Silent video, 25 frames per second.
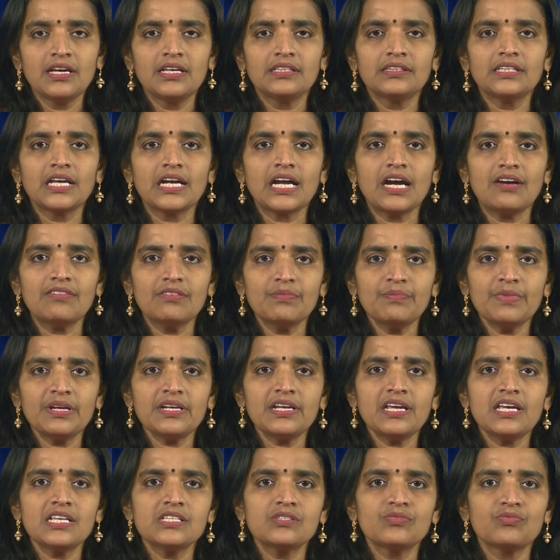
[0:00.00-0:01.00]
the government
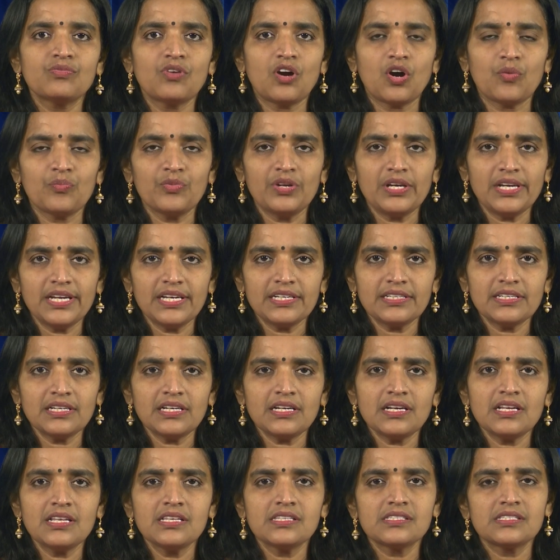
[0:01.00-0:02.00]
has
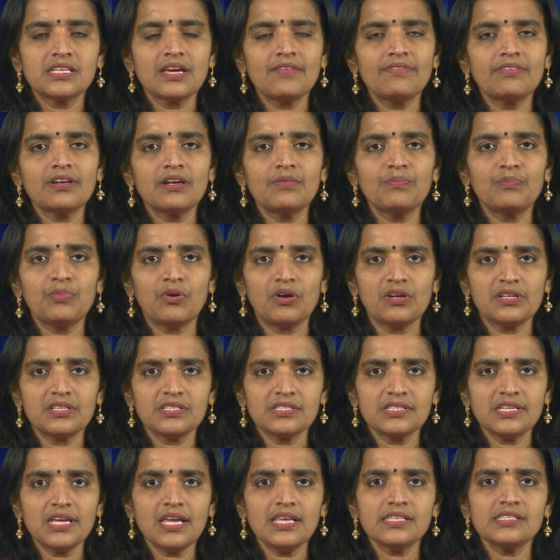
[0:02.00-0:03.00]
formulated several
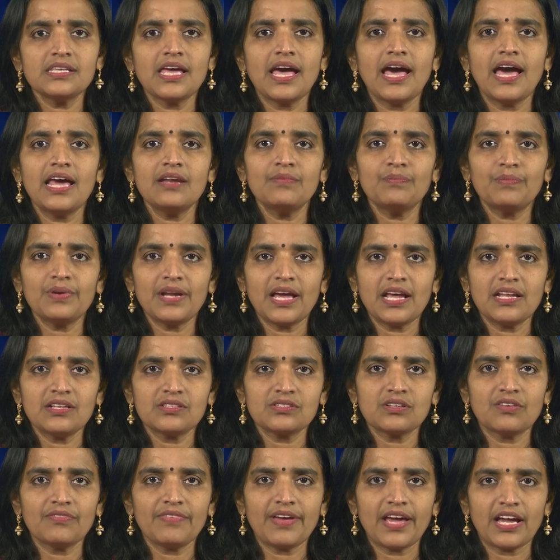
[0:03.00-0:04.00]
policies and
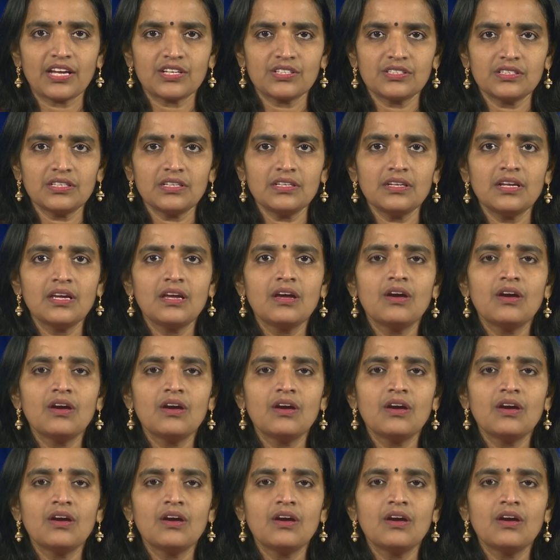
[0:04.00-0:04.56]
plans of action